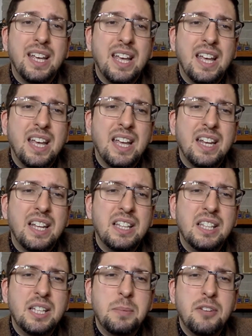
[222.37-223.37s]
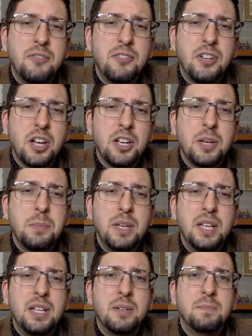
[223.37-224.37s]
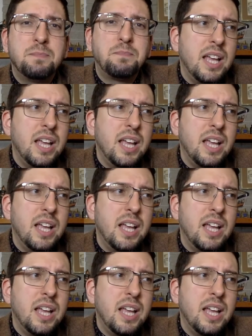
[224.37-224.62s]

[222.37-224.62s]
and a little bit of tonka bean,